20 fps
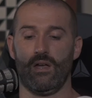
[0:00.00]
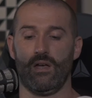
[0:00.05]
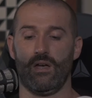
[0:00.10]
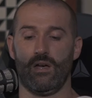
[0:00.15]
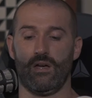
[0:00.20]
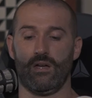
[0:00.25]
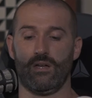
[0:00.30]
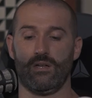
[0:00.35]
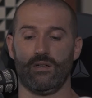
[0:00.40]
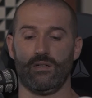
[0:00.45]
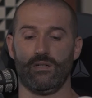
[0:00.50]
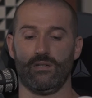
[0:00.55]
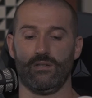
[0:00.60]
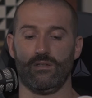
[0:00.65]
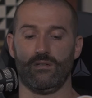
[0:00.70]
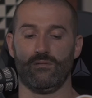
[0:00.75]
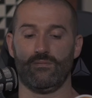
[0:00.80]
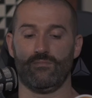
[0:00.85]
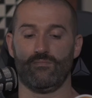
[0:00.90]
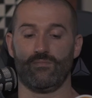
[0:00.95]

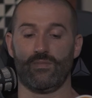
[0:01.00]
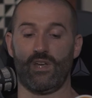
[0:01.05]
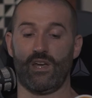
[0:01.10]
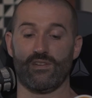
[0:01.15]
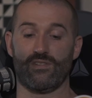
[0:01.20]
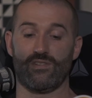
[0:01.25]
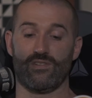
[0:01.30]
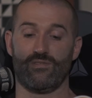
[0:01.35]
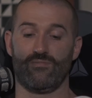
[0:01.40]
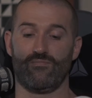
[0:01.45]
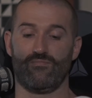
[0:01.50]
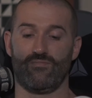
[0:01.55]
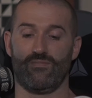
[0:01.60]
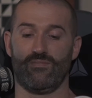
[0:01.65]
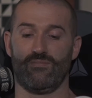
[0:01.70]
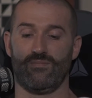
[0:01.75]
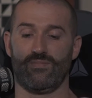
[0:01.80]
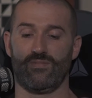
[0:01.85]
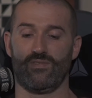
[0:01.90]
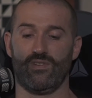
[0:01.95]
Yes,
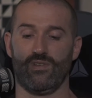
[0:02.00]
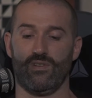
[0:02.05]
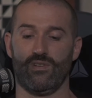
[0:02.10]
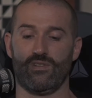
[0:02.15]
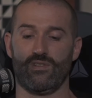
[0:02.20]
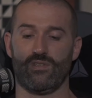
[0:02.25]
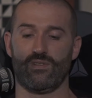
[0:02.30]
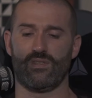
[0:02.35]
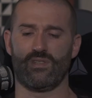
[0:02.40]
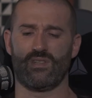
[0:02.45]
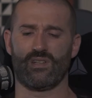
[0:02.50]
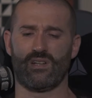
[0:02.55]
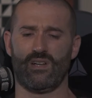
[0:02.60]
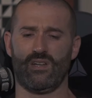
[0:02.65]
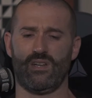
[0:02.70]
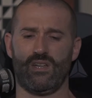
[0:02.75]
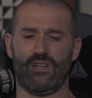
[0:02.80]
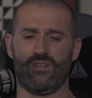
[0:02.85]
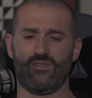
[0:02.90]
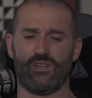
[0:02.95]
does the
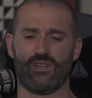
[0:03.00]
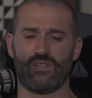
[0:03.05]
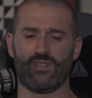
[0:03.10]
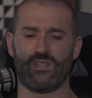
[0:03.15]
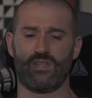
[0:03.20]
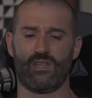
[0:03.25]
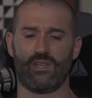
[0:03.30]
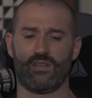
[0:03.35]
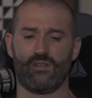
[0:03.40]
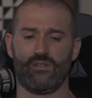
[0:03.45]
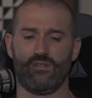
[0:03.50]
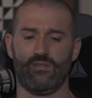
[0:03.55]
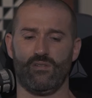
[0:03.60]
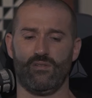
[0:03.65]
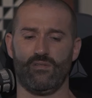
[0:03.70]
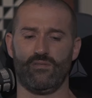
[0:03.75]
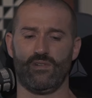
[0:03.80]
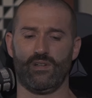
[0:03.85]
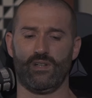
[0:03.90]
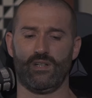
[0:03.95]
kind of interesting thing
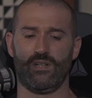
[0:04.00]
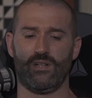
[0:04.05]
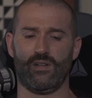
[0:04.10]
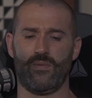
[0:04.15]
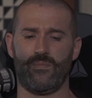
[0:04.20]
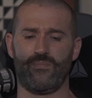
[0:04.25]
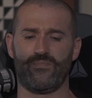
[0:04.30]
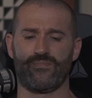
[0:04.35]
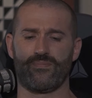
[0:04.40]
of